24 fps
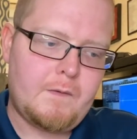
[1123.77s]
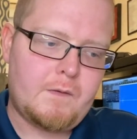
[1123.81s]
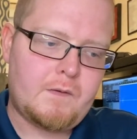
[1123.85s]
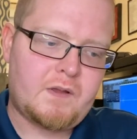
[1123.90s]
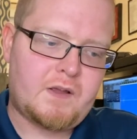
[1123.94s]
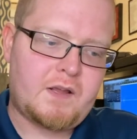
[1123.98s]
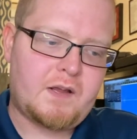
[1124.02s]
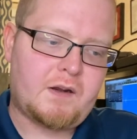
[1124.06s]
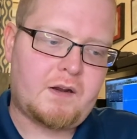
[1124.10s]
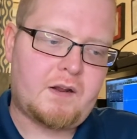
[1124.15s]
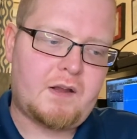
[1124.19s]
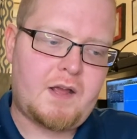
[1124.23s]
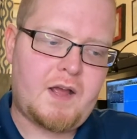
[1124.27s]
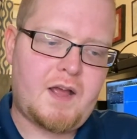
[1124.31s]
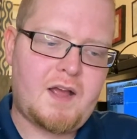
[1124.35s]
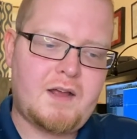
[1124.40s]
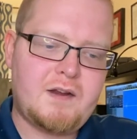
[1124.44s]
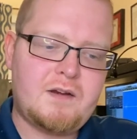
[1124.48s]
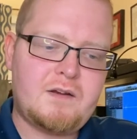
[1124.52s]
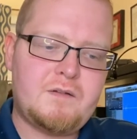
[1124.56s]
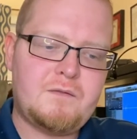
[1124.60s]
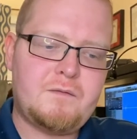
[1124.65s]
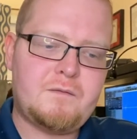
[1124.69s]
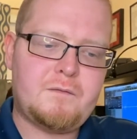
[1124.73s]
can
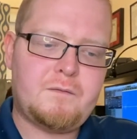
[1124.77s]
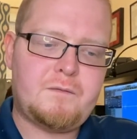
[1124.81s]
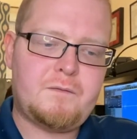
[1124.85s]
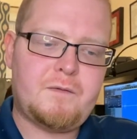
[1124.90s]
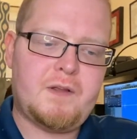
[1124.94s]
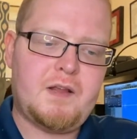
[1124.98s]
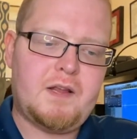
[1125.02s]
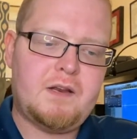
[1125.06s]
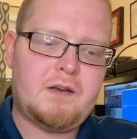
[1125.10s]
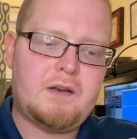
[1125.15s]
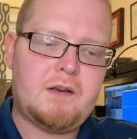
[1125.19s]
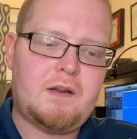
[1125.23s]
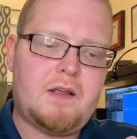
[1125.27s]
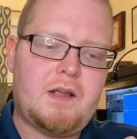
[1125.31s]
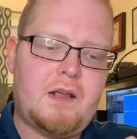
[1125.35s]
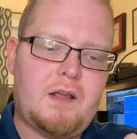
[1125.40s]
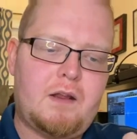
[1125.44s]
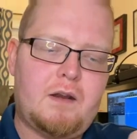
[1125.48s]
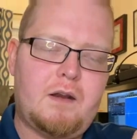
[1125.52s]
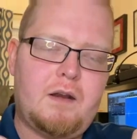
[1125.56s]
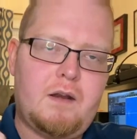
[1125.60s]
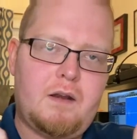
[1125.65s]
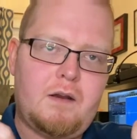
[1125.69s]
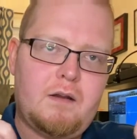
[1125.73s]
kind of indicate